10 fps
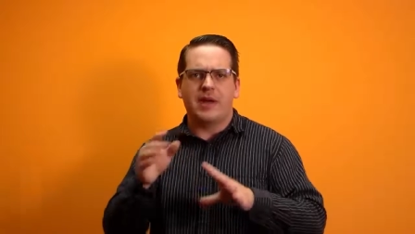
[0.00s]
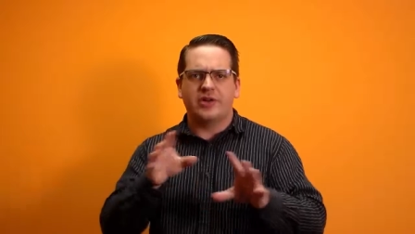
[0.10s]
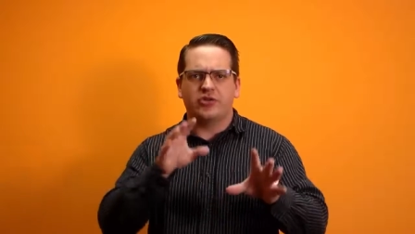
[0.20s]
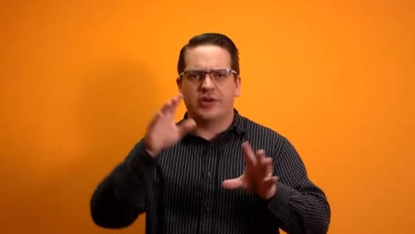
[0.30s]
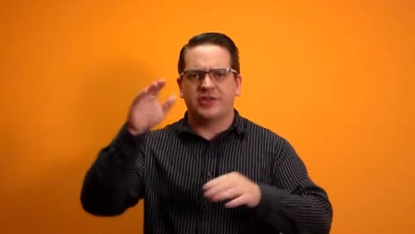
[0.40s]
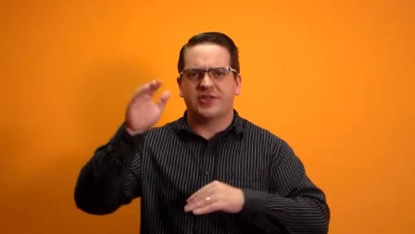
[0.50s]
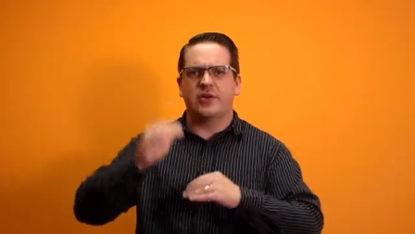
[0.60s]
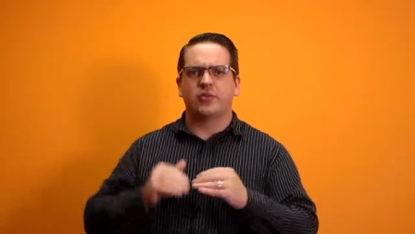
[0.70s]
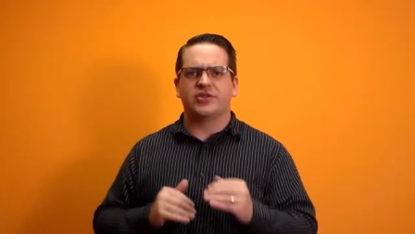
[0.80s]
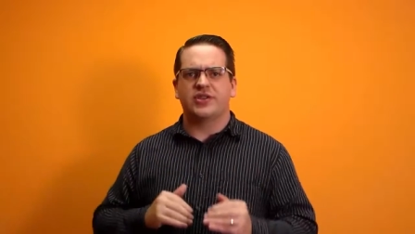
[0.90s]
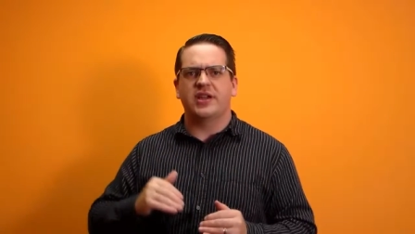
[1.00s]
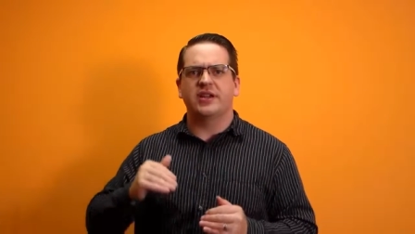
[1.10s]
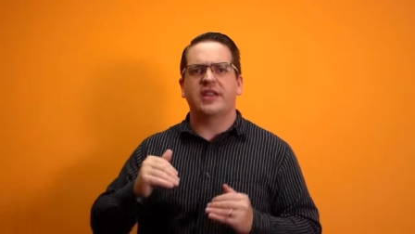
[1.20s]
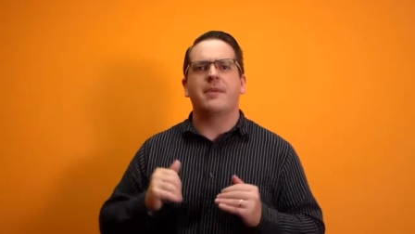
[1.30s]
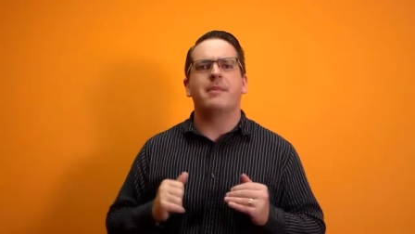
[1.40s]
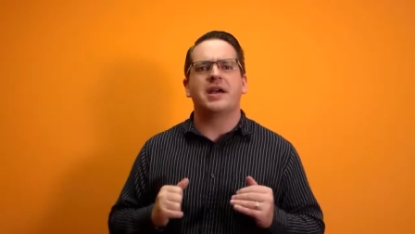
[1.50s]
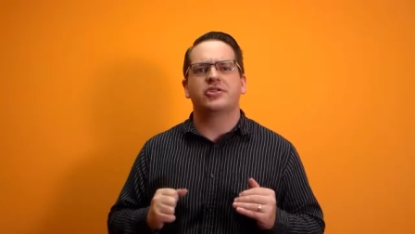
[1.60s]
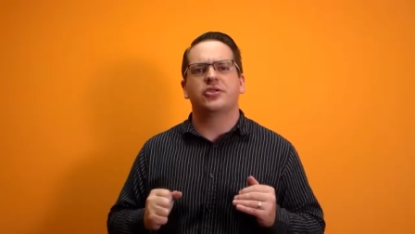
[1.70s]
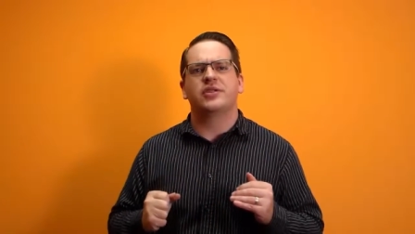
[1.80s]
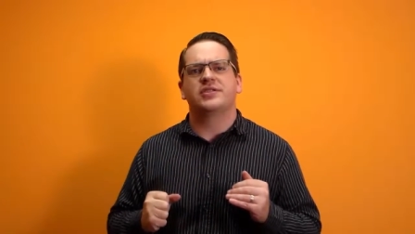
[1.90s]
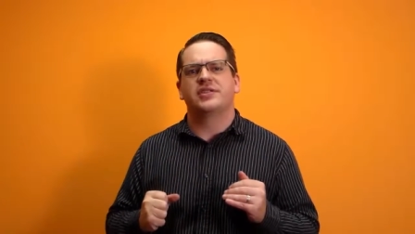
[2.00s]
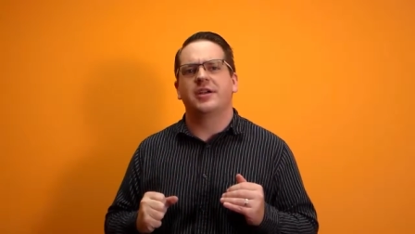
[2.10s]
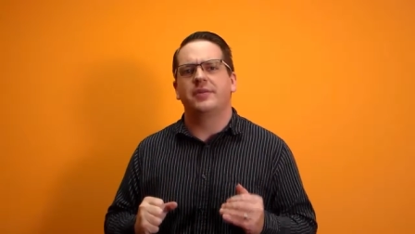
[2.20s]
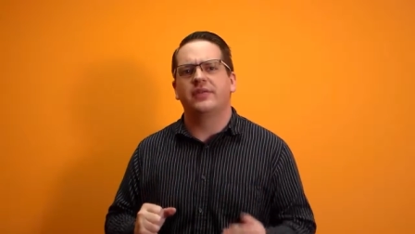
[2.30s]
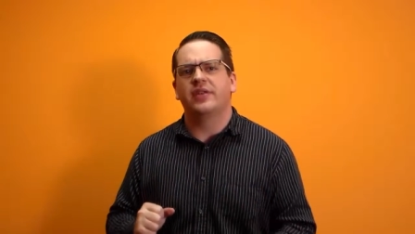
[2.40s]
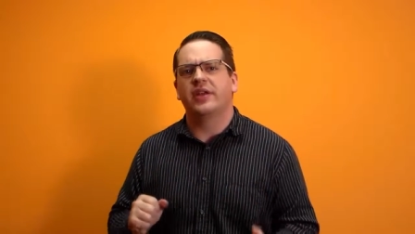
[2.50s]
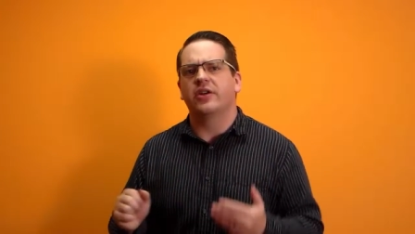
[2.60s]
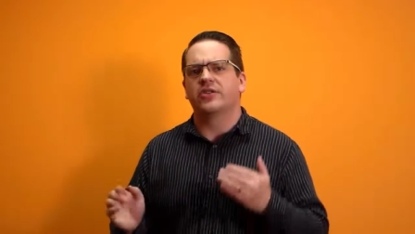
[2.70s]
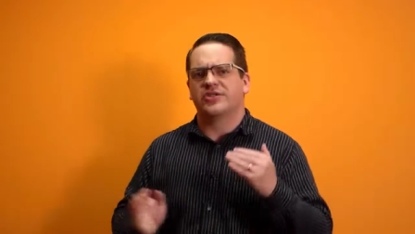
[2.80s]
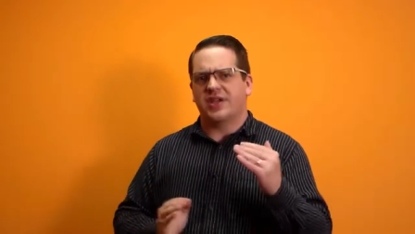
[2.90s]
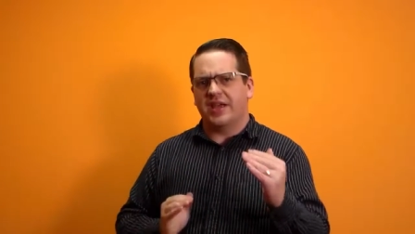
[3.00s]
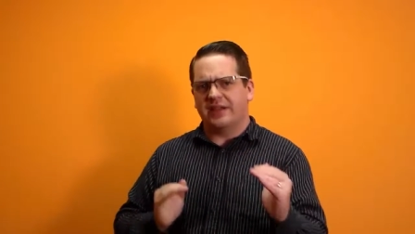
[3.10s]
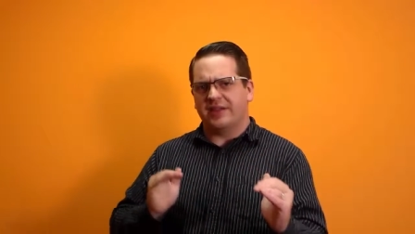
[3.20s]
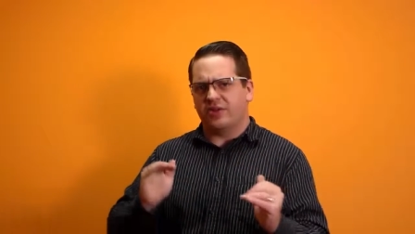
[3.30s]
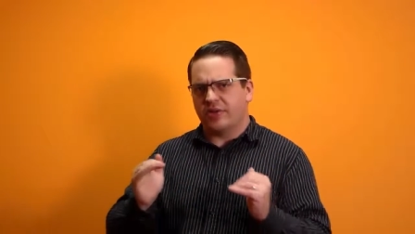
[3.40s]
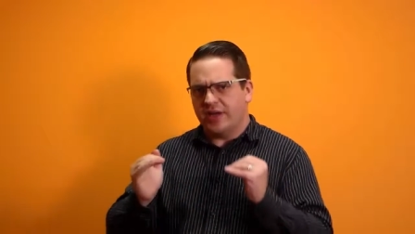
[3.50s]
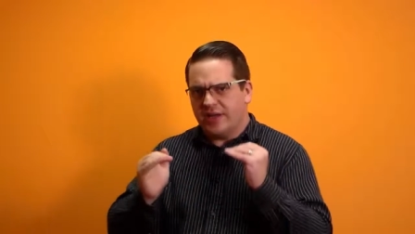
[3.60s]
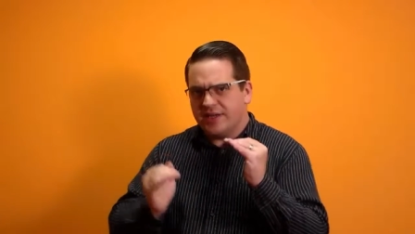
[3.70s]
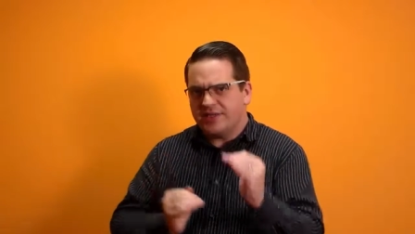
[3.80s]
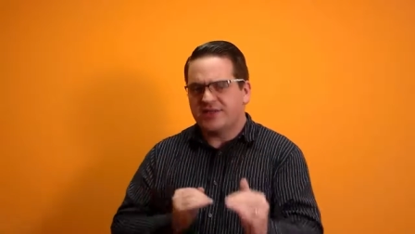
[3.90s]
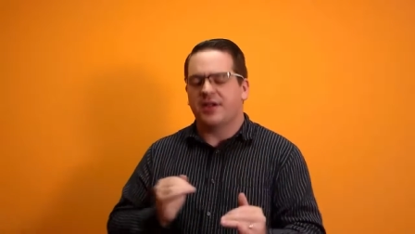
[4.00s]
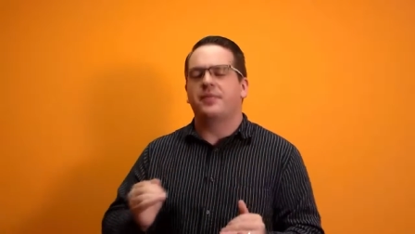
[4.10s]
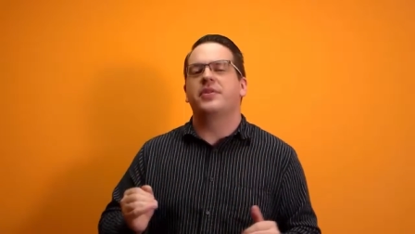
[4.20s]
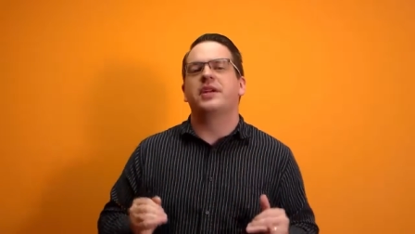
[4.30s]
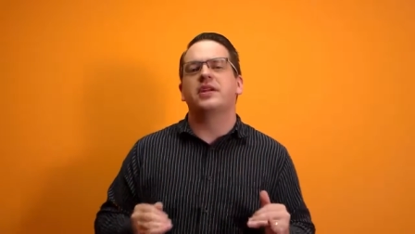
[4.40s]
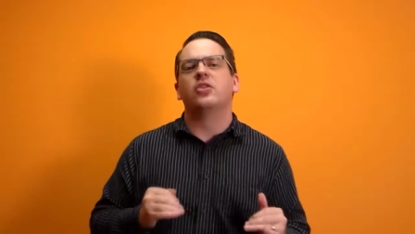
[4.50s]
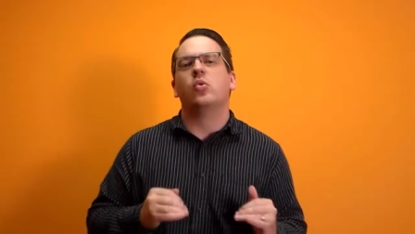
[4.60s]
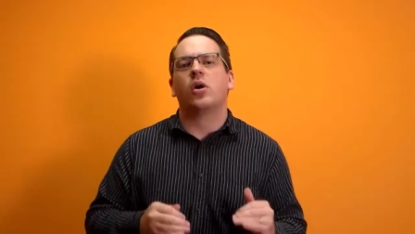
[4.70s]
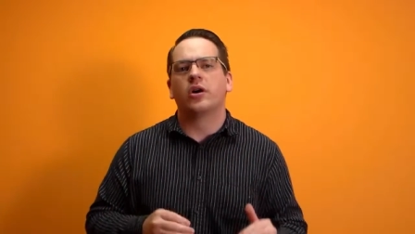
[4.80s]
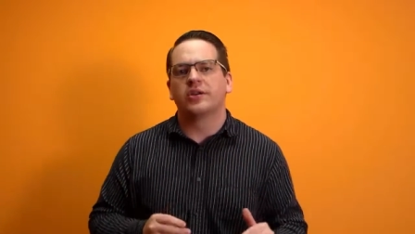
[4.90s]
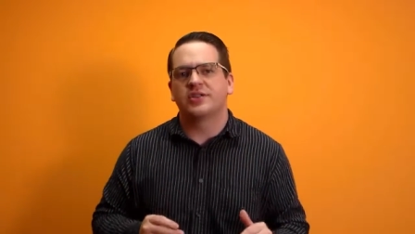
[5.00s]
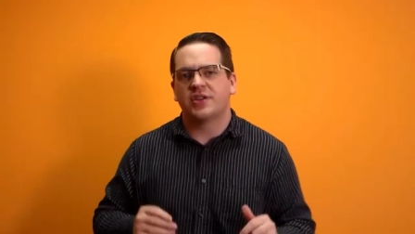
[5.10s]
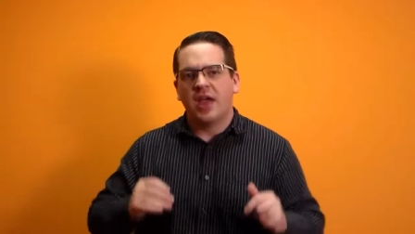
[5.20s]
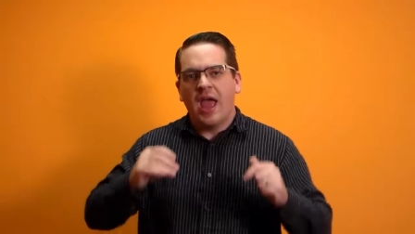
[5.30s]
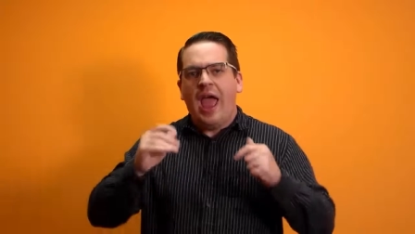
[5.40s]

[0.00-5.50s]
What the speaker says: our metrics that we're seeing that measure this type of thing are saying that there is something in the works.